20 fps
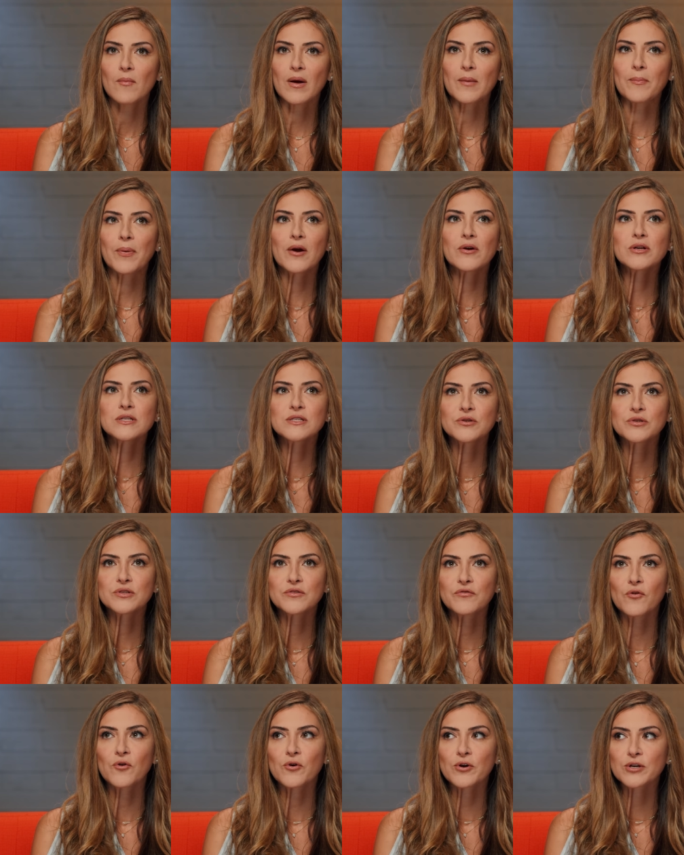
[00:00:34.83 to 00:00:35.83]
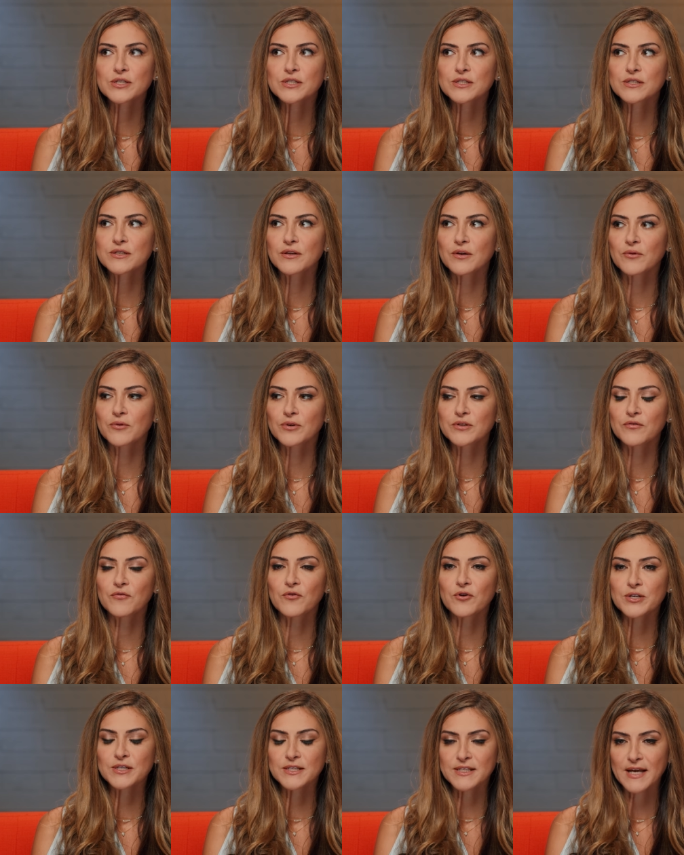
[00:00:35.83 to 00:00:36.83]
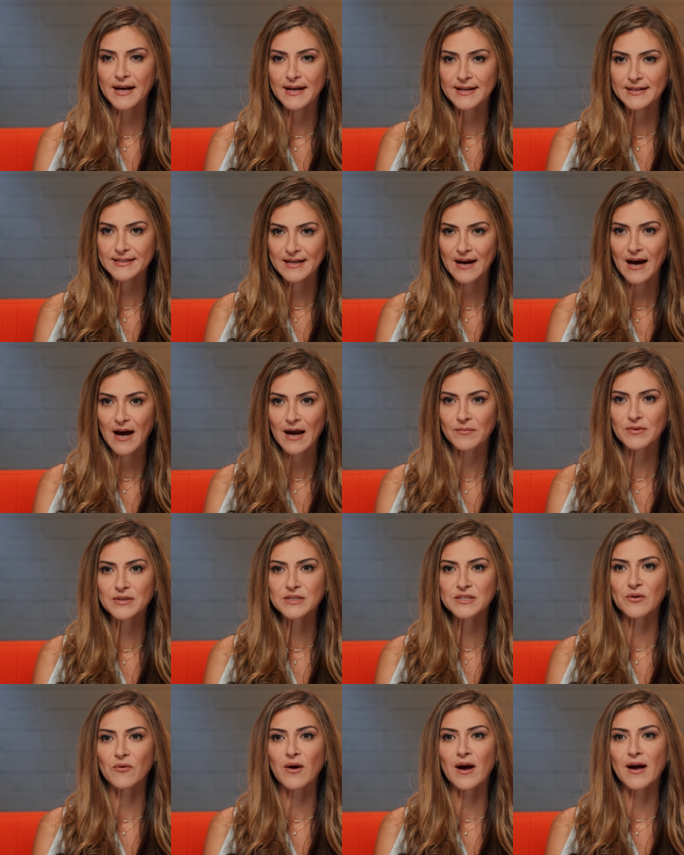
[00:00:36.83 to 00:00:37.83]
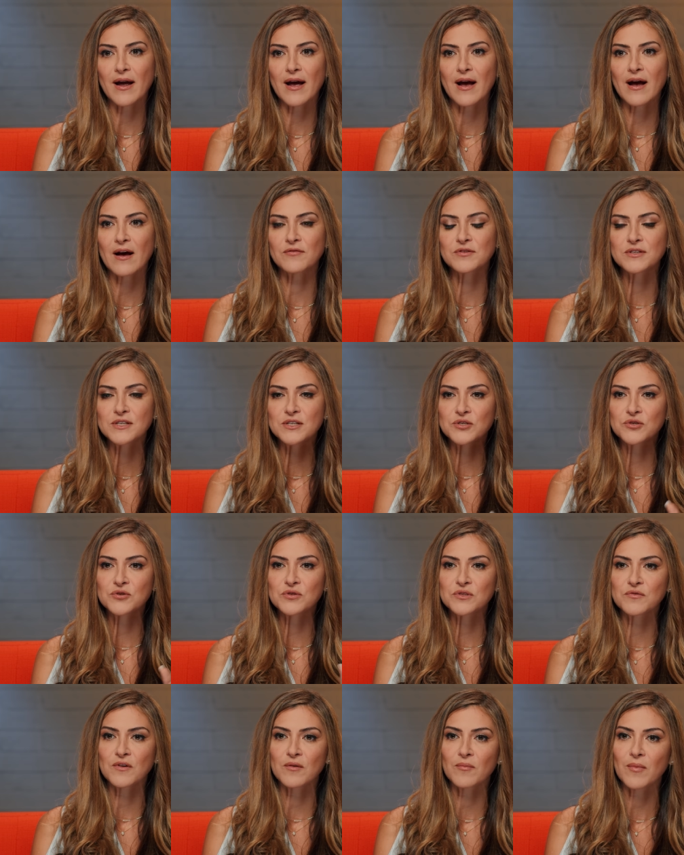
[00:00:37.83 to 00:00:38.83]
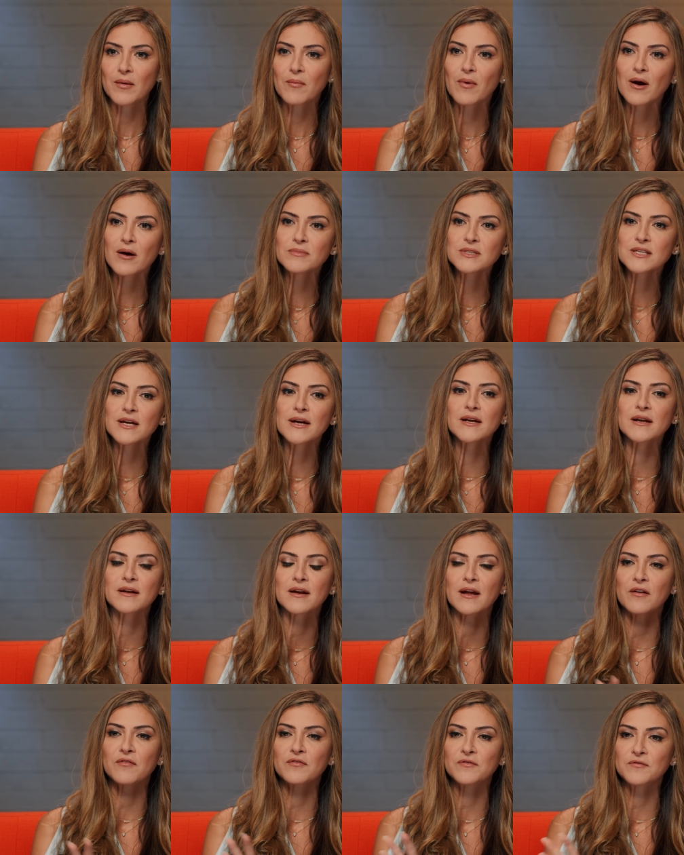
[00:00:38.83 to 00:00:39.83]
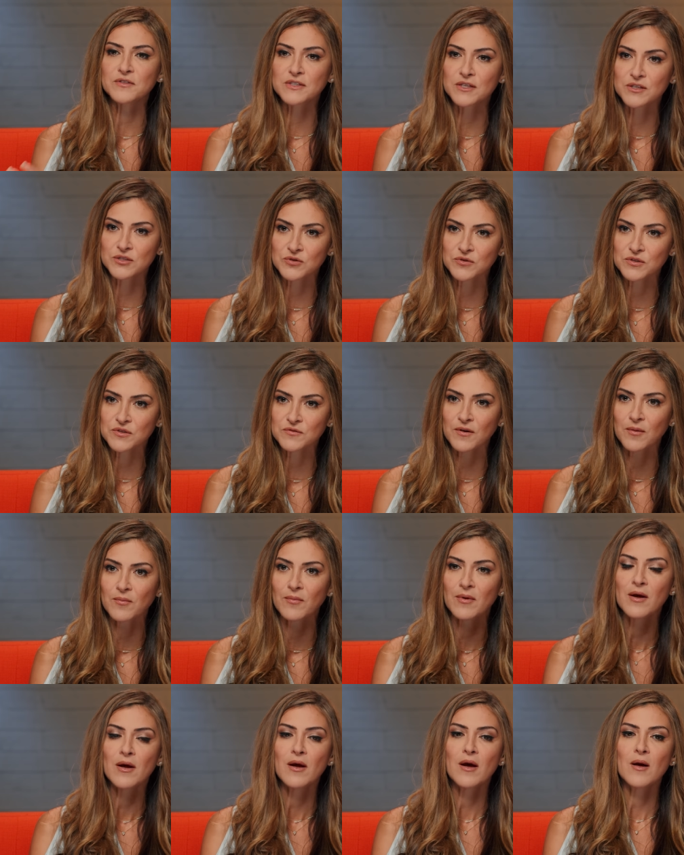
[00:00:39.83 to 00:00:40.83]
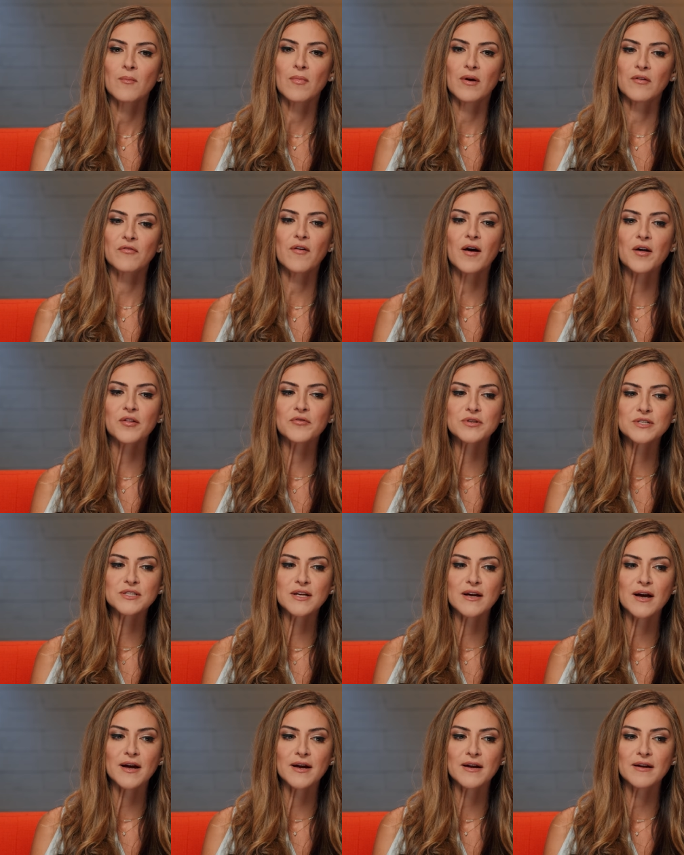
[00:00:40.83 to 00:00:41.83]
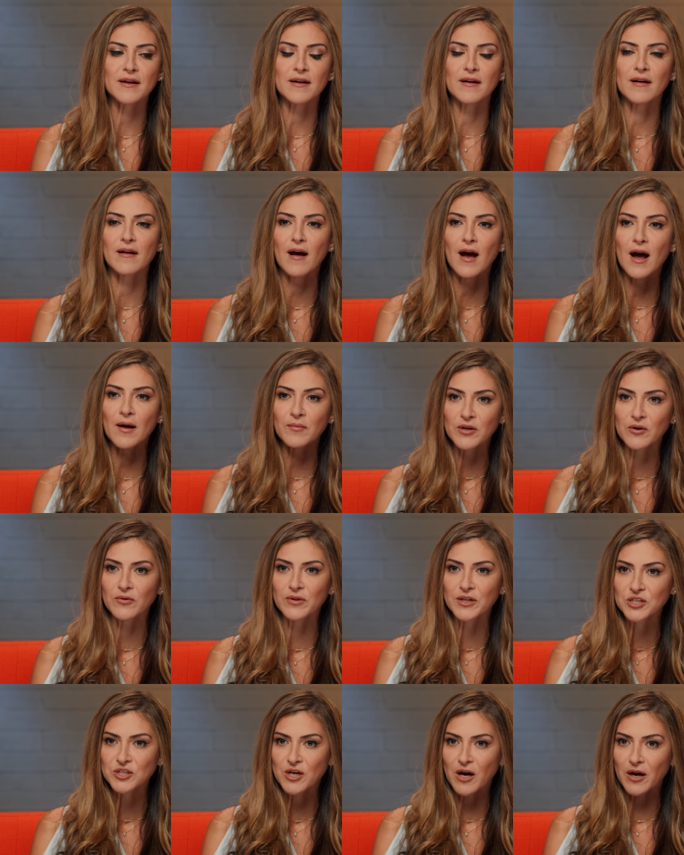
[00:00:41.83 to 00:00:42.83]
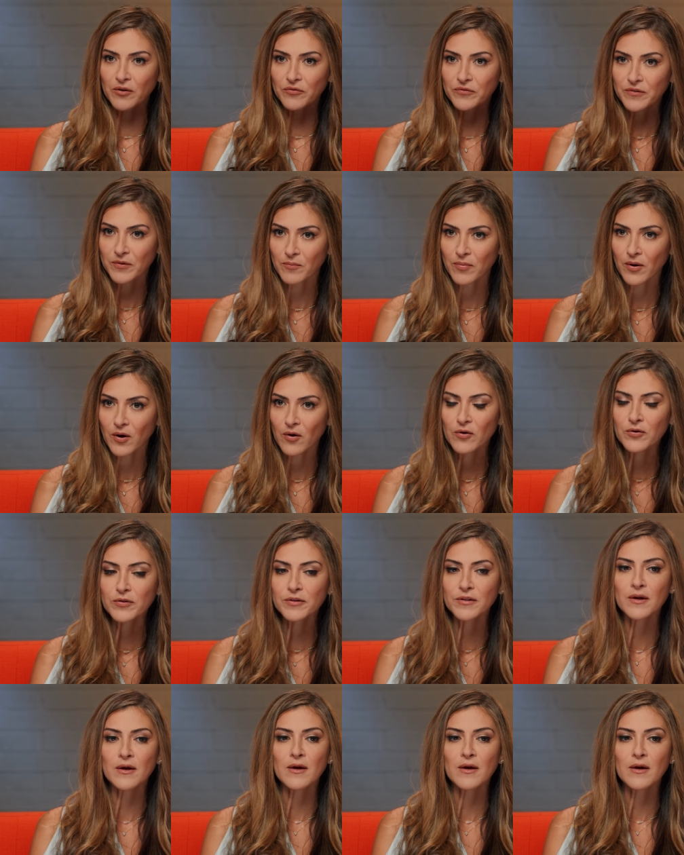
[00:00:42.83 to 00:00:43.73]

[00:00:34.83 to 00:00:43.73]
My parents are divorced. They were divorced second time, and so I have sisters from my mom's side, and I have sisters from my father's side, and I'm the only child to both.